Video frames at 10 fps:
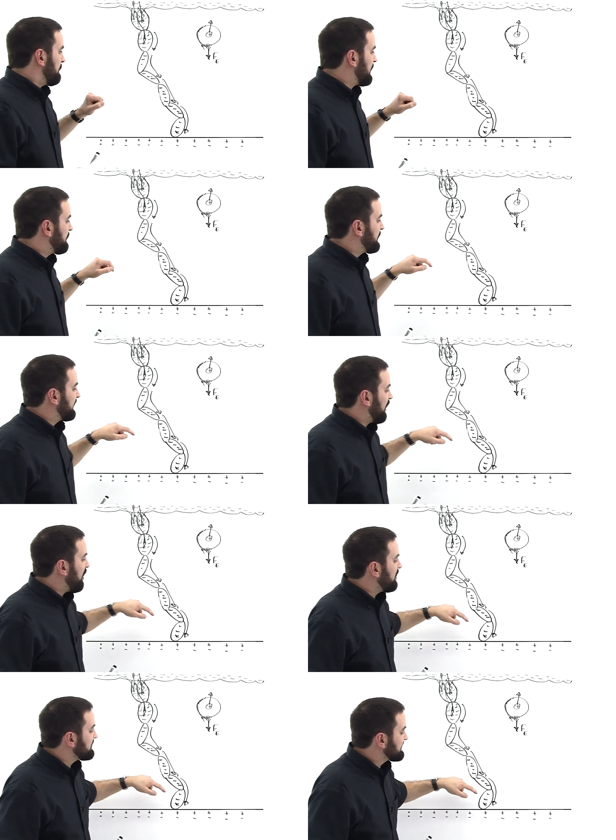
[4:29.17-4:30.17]
But
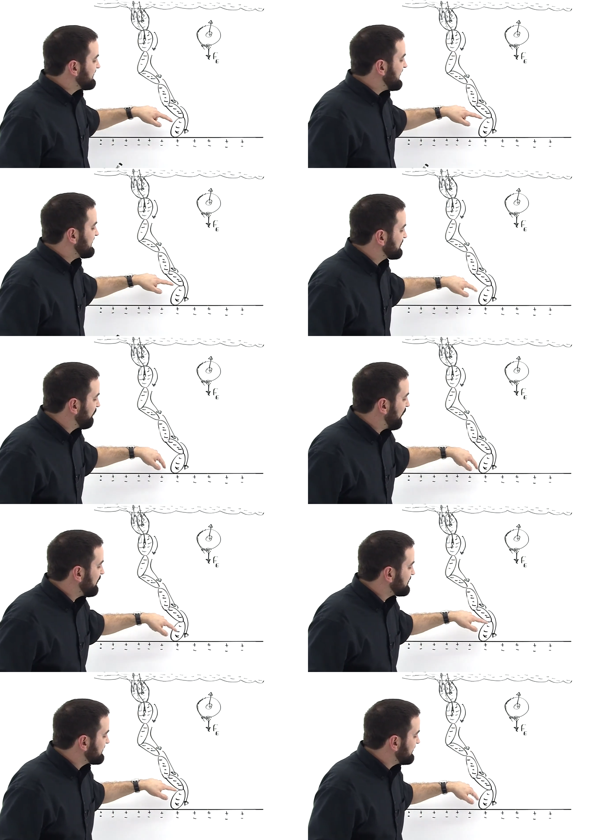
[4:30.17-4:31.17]
because these
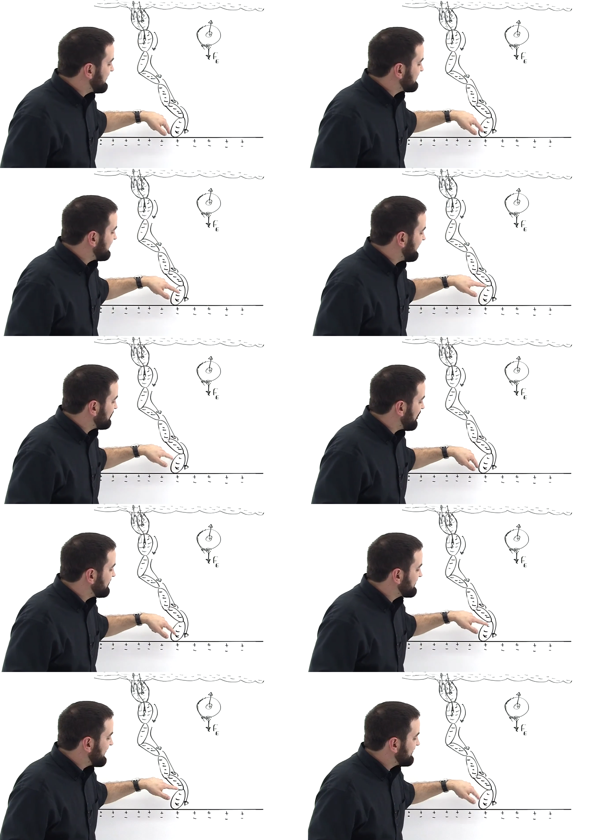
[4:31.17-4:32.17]

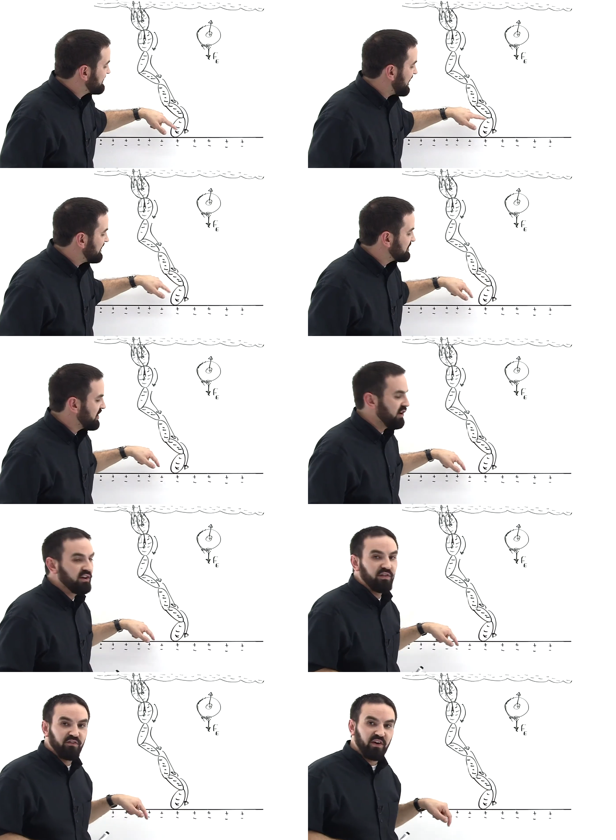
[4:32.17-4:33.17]
electrons that touched
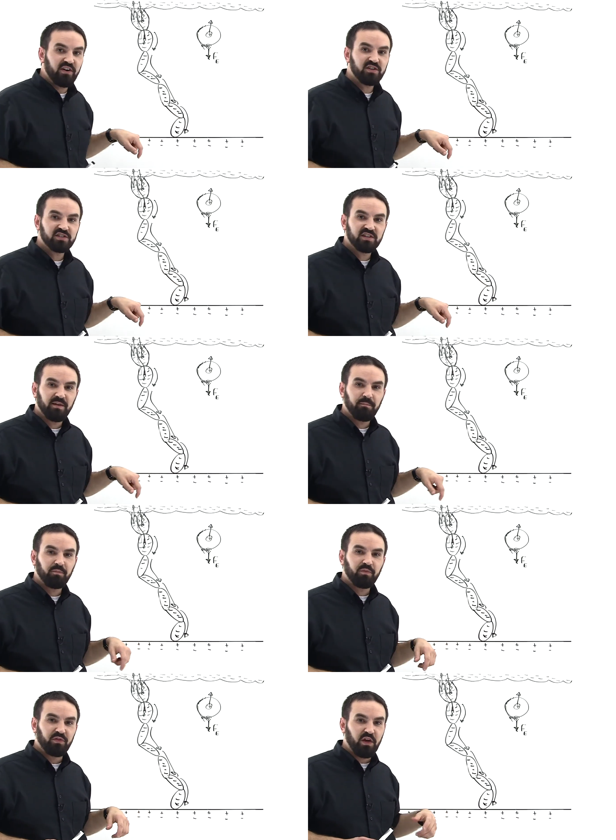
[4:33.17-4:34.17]
Earth first,
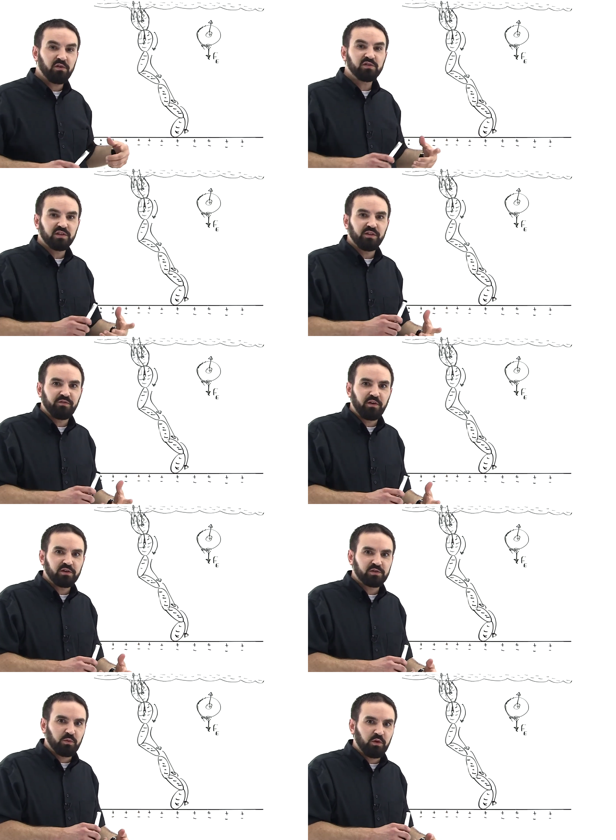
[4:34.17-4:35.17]
those are the
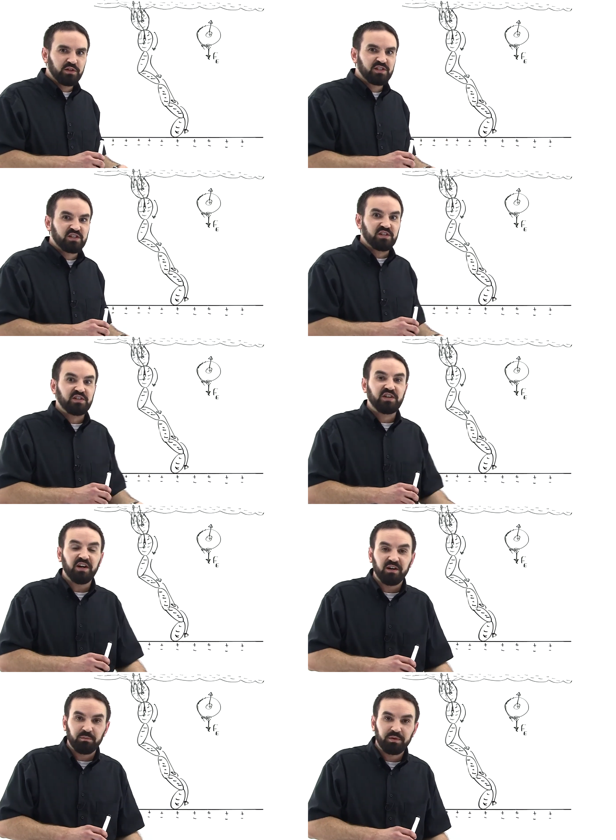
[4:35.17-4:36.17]
first ones to
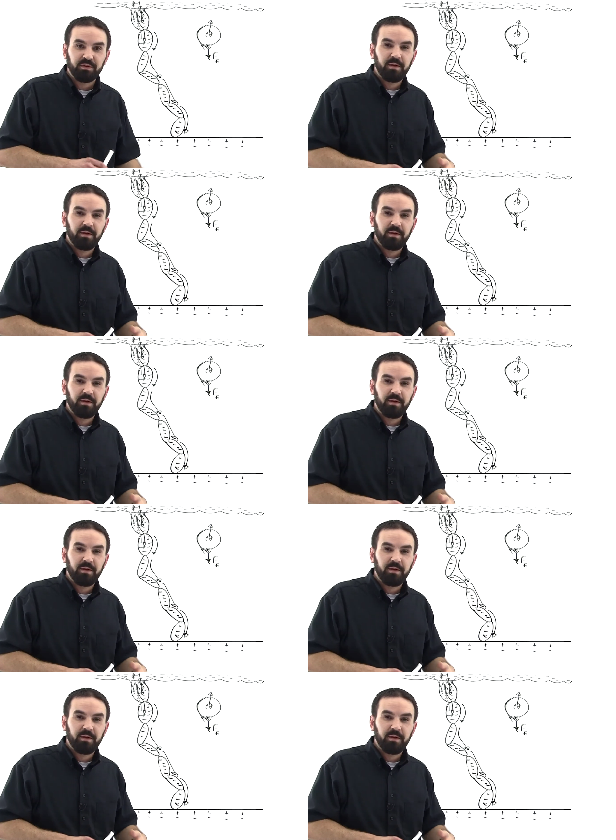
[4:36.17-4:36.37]
dump.